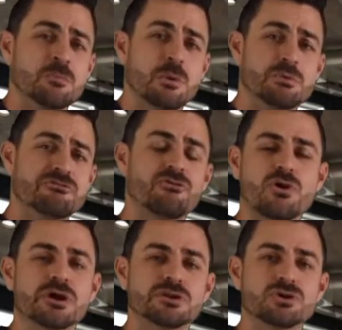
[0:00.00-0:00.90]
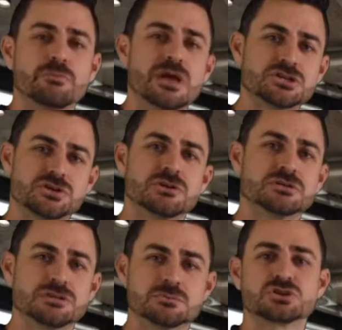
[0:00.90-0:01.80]
But before I do, make sure you
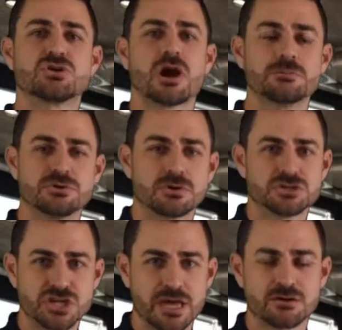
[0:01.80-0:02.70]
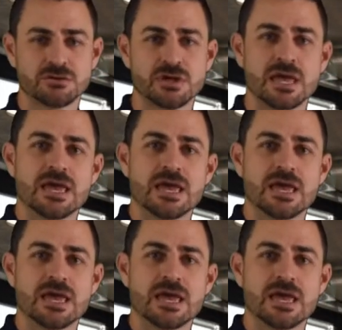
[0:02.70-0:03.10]
subscribe to our channel